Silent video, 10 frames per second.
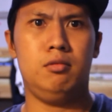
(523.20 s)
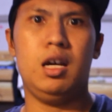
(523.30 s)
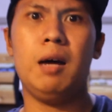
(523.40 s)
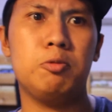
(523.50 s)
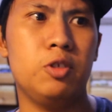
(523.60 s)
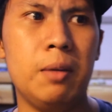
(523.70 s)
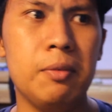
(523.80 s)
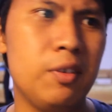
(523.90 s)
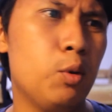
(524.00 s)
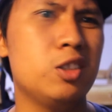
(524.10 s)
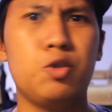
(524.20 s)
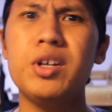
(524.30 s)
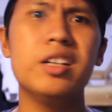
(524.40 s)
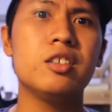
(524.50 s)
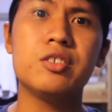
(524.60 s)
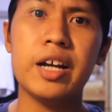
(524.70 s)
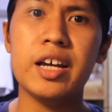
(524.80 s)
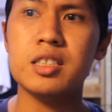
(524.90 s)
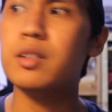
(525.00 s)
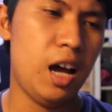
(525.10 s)
up to them if they want to throw it in the
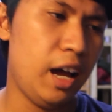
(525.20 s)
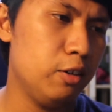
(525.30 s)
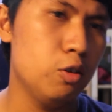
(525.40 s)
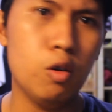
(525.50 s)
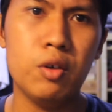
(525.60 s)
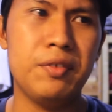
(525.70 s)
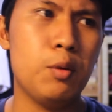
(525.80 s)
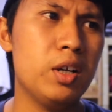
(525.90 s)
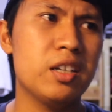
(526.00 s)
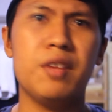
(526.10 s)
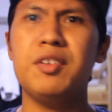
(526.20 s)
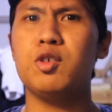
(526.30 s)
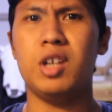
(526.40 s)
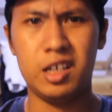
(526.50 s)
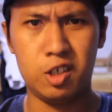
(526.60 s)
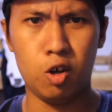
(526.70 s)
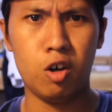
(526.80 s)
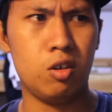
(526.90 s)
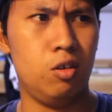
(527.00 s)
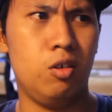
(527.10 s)
trash. I don't know, if they want to give it to the
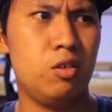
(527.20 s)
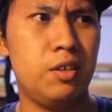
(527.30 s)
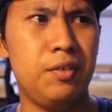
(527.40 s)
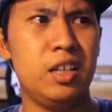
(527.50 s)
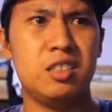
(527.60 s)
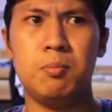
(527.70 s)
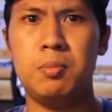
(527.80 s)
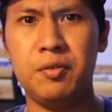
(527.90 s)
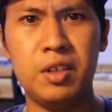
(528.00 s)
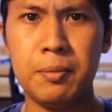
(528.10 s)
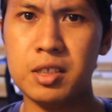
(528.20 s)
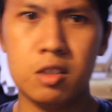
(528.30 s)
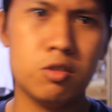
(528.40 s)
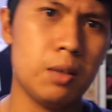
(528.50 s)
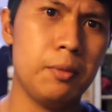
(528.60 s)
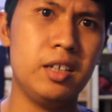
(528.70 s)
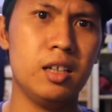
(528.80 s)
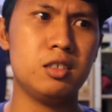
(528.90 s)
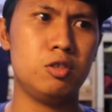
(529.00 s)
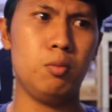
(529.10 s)
dog or give it as a birthday present to somebody
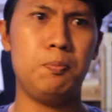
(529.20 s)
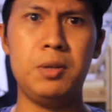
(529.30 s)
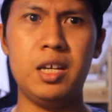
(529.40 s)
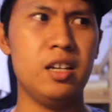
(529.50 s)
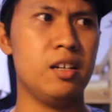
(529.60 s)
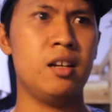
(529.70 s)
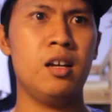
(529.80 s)
else, so be it.